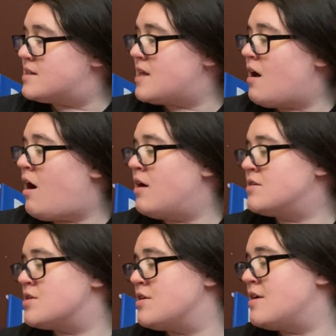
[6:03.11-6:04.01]
they
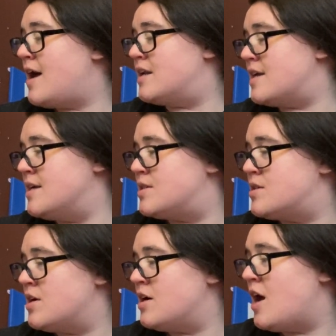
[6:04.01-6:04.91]
hugged her and
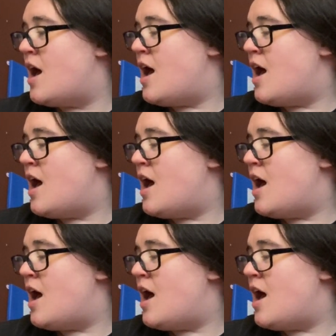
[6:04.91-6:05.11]
kissed her